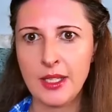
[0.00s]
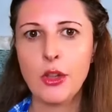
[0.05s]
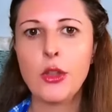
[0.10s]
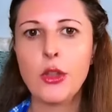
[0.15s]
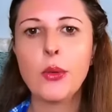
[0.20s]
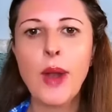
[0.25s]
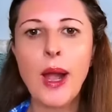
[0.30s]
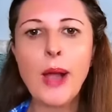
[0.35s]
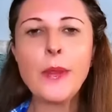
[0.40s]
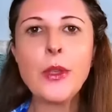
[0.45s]

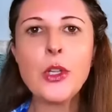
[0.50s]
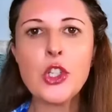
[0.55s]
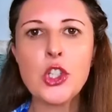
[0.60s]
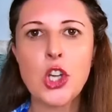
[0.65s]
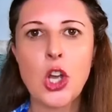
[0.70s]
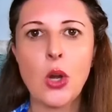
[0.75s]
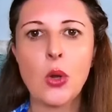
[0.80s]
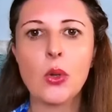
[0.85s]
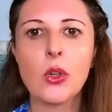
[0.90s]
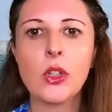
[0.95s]
Throughout the
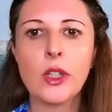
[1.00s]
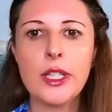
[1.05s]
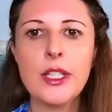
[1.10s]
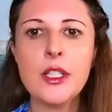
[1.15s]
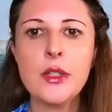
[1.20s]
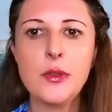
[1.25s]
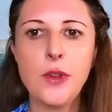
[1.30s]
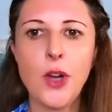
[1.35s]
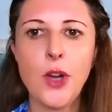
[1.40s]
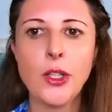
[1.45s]
show,
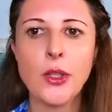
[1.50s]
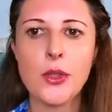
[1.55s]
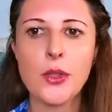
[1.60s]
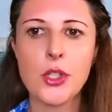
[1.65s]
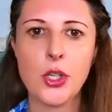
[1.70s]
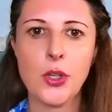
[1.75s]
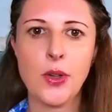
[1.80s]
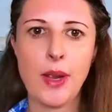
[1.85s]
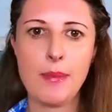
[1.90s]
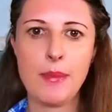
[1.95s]
Glinda follows
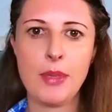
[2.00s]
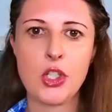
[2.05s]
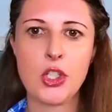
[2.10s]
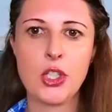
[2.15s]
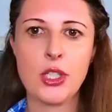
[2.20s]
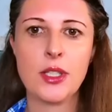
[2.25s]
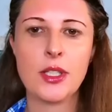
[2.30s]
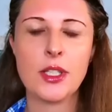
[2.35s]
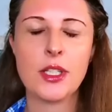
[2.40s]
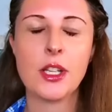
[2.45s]
her
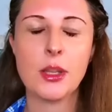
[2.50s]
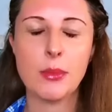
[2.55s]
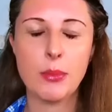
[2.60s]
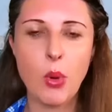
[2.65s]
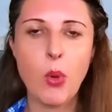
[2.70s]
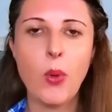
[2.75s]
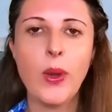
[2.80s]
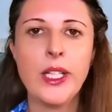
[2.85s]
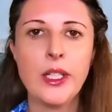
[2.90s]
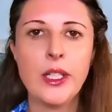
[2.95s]
ambitions to the
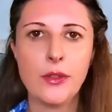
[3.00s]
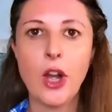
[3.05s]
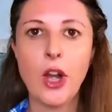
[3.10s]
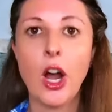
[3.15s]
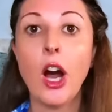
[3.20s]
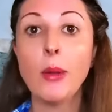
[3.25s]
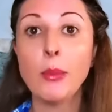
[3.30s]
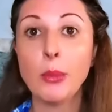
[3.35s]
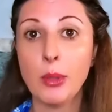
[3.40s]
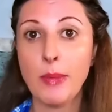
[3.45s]
point of
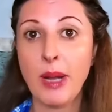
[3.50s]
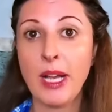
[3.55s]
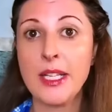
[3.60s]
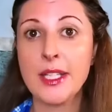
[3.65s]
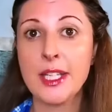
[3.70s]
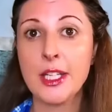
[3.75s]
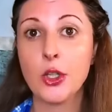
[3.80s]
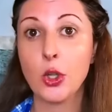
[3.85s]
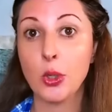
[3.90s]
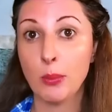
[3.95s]

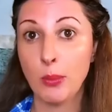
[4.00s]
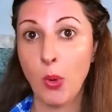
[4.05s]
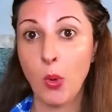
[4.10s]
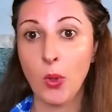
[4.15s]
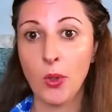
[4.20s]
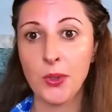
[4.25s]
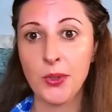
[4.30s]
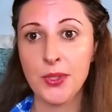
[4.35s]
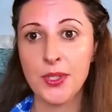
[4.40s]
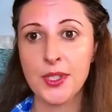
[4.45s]
compromising her
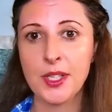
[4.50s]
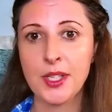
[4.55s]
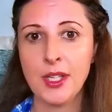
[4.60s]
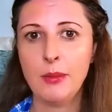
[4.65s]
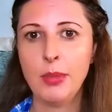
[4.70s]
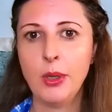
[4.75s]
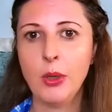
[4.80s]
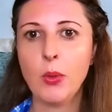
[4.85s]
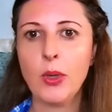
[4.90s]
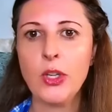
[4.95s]
morals.
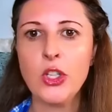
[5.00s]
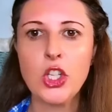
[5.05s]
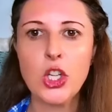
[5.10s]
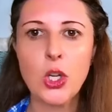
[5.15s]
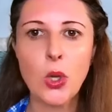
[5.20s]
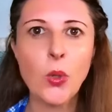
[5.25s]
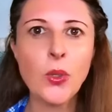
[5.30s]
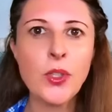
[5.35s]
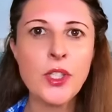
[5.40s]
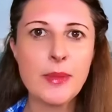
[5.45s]
But when she
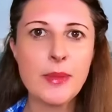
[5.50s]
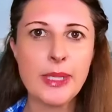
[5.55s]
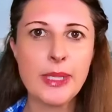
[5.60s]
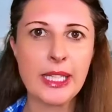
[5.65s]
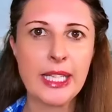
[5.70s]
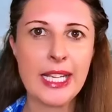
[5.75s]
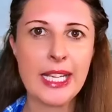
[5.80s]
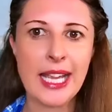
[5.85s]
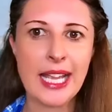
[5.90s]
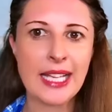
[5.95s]

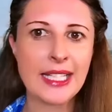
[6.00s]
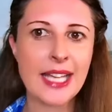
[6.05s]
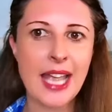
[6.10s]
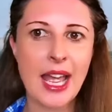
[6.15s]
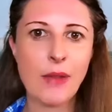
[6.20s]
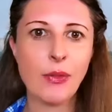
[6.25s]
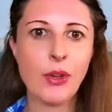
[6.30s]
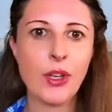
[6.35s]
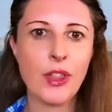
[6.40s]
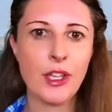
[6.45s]
ultimately gets
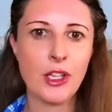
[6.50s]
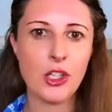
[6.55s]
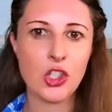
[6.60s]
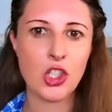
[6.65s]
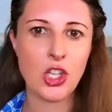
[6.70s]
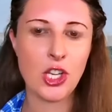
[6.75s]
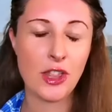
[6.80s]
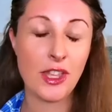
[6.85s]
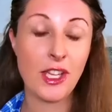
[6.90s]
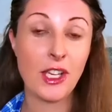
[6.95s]
everything
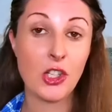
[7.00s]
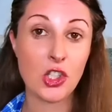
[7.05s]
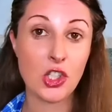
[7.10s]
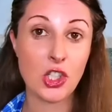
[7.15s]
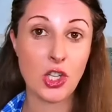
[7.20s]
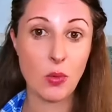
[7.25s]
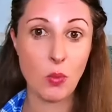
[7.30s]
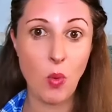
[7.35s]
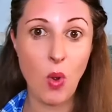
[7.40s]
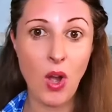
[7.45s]
she thinks
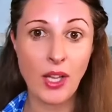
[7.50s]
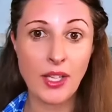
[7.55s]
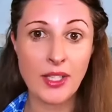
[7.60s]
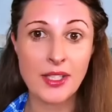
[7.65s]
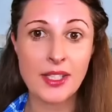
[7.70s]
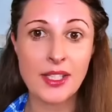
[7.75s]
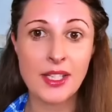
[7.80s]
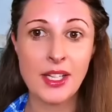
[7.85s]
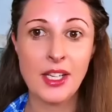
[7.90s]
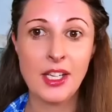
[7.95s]
she
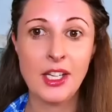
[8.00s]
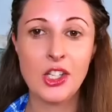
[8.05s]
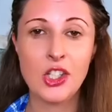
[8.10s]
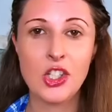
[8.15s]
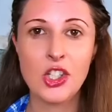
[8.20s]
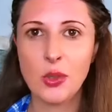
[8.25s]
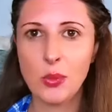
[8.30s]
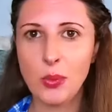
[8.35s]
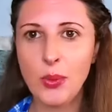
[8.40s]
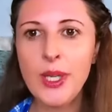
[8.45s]
wants,
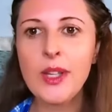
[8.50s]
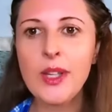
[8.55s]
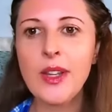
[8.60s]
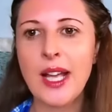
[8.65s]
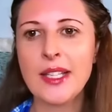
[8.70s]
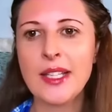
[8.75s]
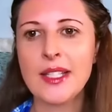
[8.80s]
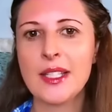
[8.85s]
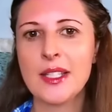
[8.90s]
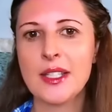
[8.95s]
she
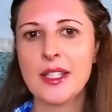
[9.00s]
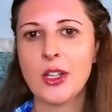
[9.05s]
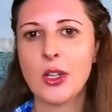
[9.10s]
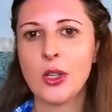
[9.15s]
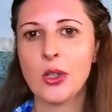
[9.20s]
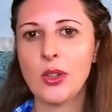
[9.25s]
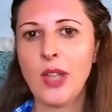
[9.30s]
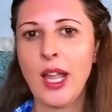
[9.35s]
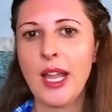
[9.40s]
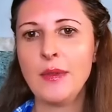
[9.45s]
realizes that
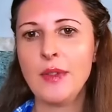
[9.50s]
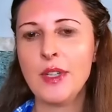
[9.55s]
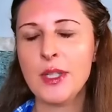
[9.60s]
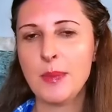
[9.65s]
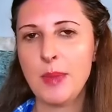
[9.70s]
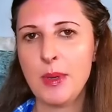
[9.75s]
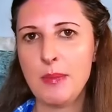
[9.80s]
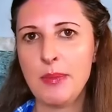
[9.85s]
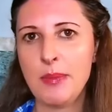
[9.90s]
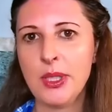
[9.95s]
her life has
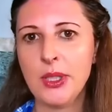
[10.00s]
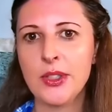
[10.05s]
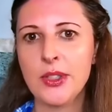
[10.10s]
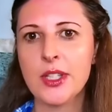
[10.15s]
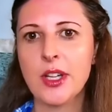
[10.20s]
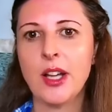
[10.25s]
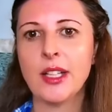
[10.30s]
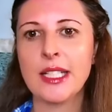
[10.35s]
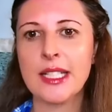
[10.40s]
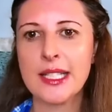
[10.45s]
been built
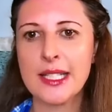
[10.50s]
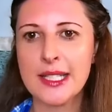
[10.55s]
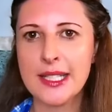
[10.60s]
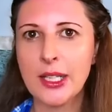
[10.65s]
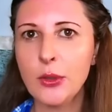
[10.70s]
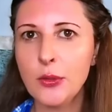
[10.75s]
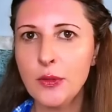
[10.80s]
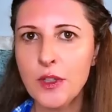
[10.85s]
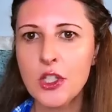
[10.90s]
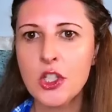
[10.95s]
on a
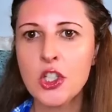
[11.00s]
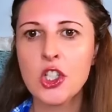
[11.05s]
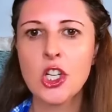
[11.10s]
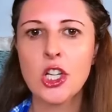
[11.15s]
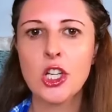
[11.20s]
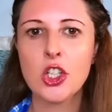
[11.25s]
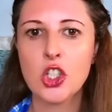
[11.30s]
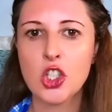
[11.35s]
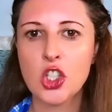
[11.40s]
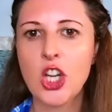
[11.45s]
selfish,
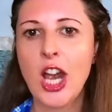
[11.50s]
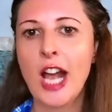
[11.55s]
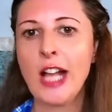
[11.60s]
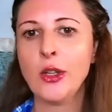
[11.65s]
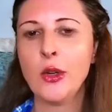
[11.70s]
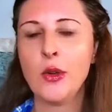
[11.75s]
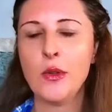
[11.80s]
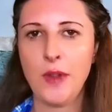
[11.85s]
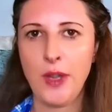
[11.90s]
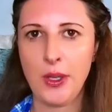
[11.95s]

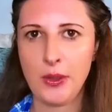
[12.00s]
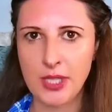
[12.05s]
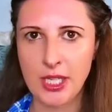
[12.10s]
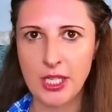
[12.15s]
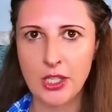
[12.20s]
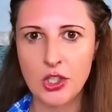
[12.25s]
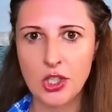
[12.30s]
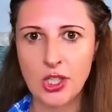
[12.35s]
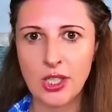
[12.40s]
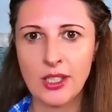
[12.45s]
shallow
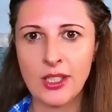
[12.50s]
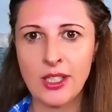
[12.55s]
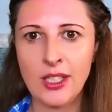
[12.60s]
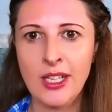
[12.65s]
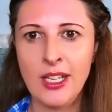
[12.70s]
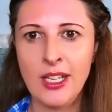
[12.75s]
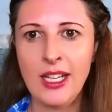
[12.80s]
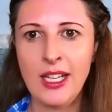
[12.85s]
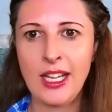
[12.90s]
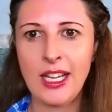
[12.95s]
foundation,
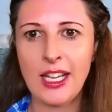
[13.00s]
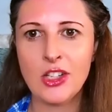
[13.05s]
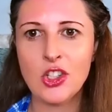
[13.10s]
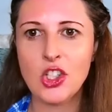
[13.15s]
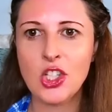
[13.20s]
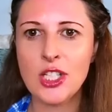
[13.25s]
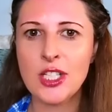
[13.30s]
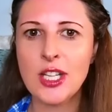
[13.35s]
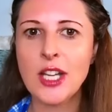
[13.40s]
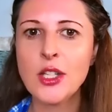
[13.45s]
and
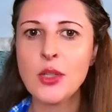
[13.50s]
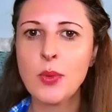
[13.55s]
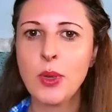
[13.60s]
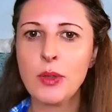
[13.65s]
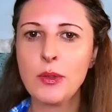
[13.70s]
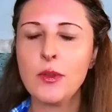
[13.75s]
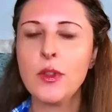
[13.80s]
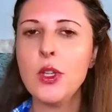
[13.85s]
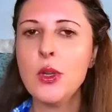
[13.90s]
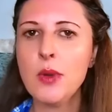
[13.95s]
she does what
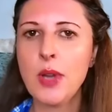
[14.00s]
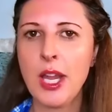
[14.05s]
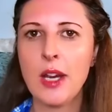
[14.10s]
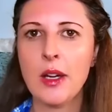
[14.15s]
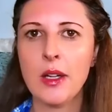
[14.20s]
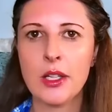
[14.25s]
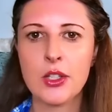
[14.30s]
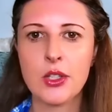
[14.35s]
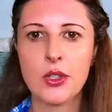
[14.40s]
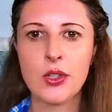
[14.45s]
few
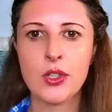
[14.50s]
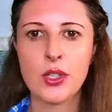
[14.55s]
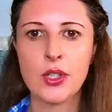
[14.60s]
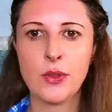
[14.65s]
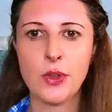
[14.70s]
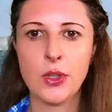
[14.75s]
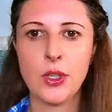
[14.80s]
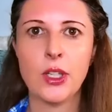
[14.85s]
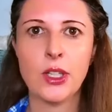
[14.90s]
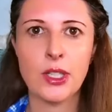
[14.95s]
characters of
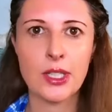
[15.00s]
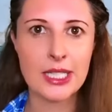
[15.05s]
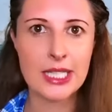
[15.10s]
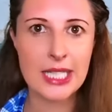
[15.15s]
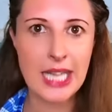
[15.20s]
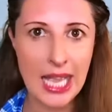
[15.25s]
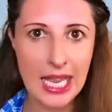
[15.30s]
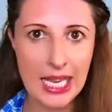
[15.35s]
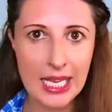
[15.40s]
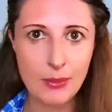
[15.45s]
her
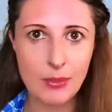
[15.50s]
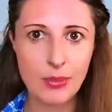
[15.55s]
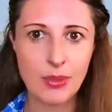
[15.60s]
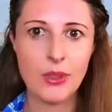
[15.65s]
type